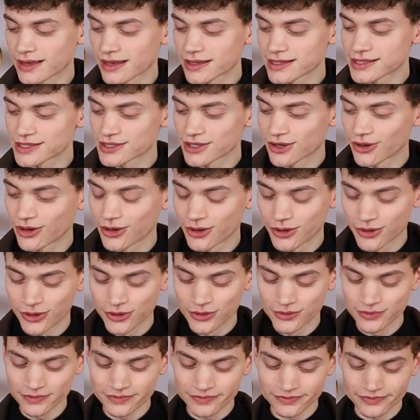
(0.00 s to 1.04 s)

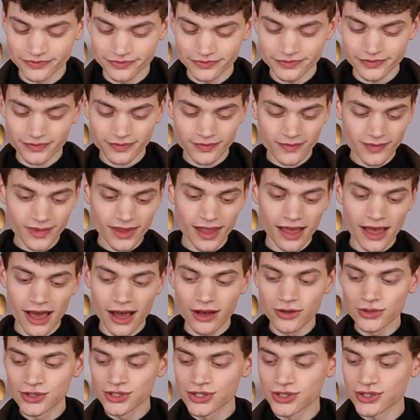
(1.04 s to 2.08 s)
So
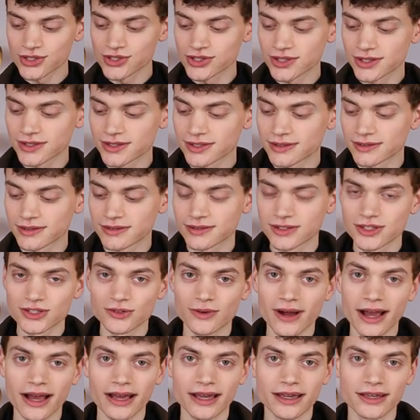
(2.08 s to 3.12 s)
I'll just
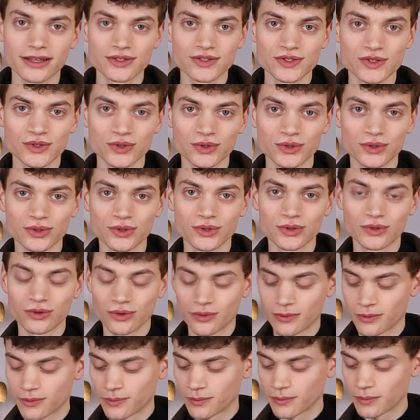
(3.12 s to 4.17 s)
try
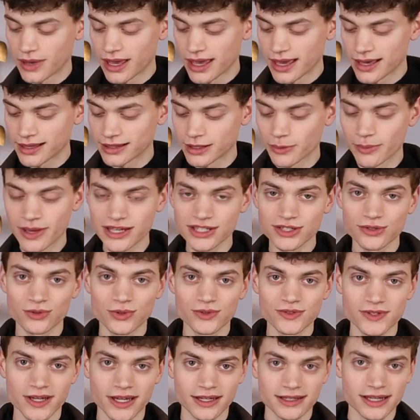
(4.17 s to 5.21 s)
to make the best
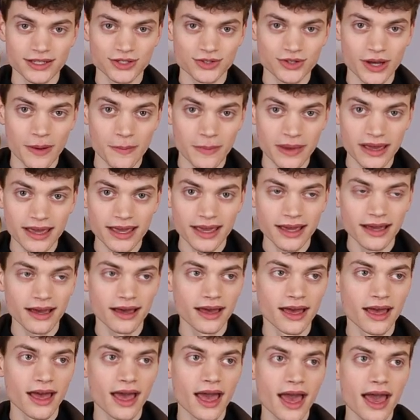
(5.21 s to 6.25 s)
content that you can make.
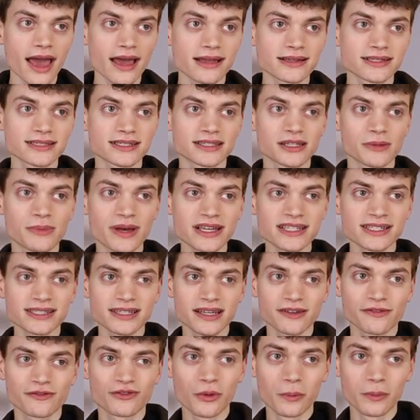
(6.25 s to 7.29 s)
And the best
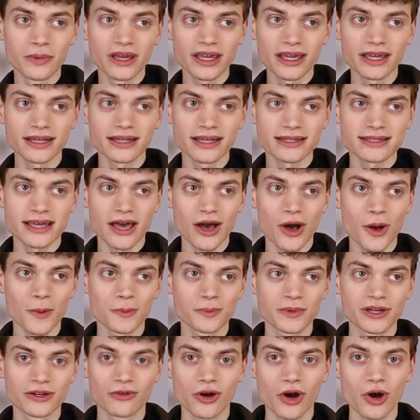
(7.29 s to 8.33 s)
thing for me that helped
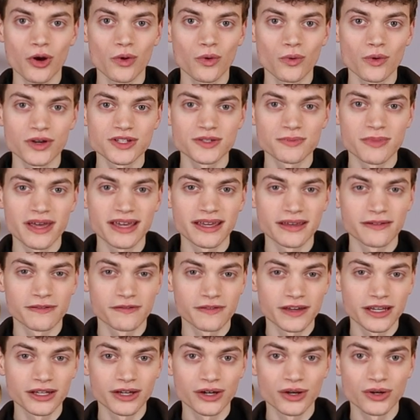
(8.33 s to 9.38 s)
me grow was making
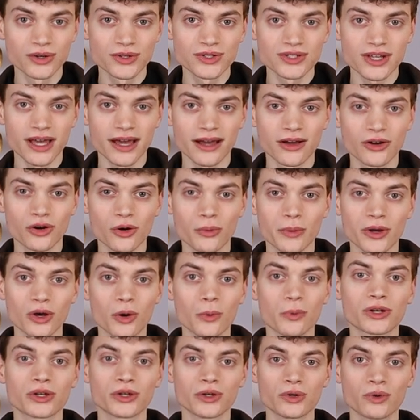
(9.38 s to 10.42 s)
videos and coming
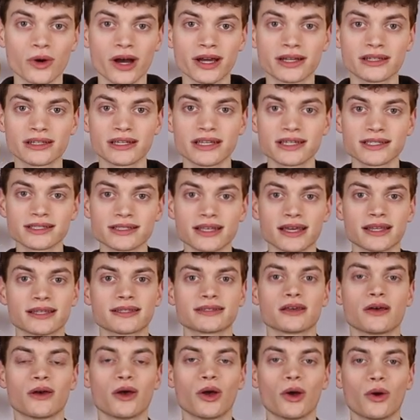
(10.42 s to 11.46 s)
up with new ideas
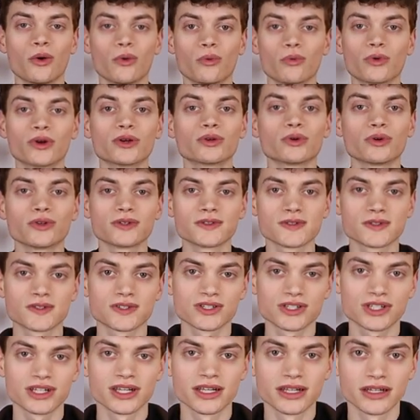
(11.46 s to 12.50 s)
that were not
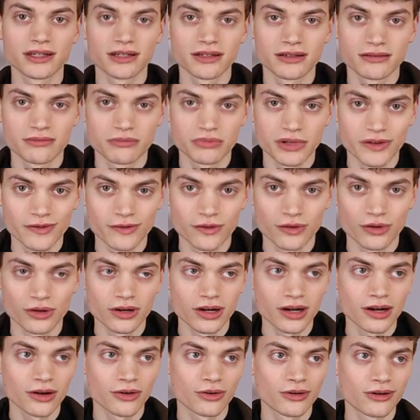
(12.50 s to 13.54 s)
seen
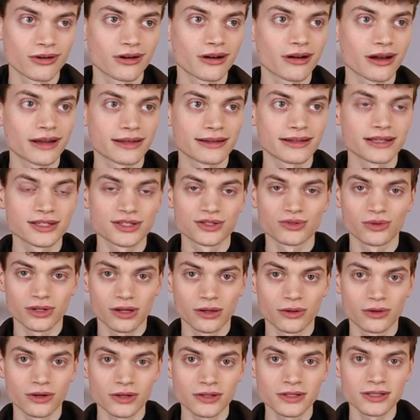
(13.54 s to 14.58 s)
before, or at least not a
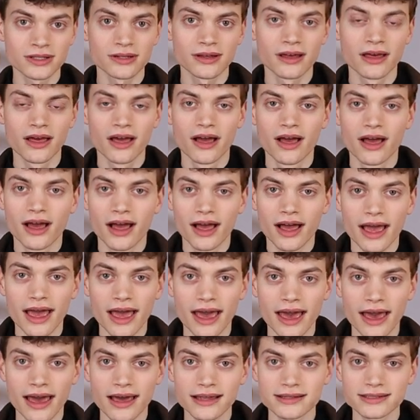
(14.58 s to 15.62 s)
lot
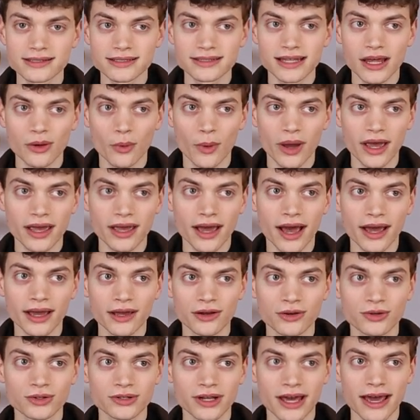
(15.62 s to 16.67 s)
and that way I
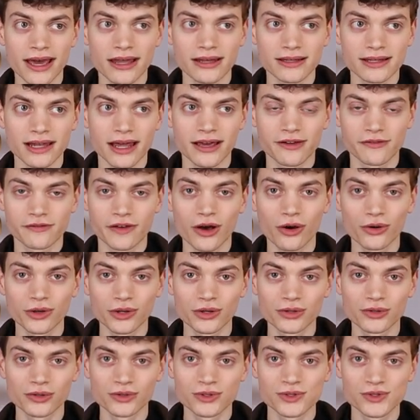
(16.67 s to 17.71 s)
could add like
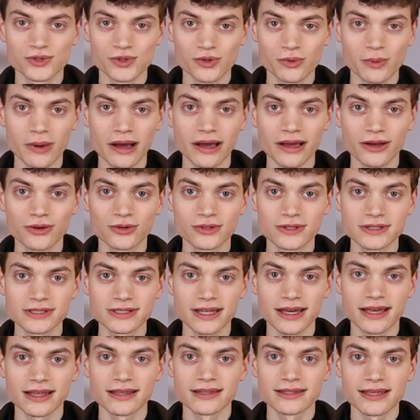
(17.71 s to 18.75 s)
value to my
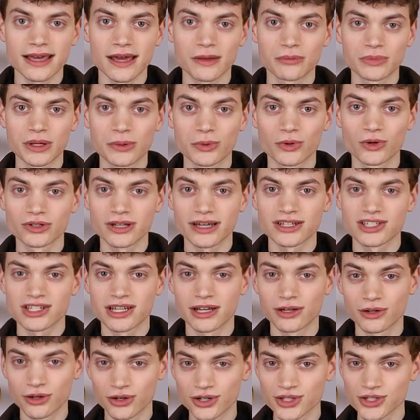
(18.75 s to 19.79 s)
content and people could
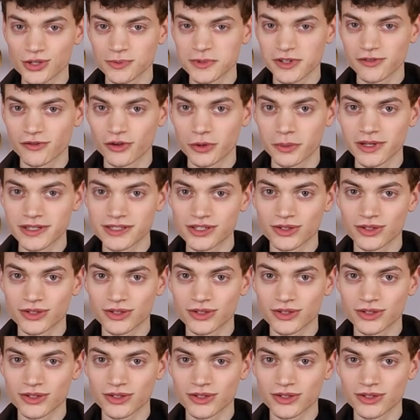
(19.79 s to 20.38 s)
actually learn something from it.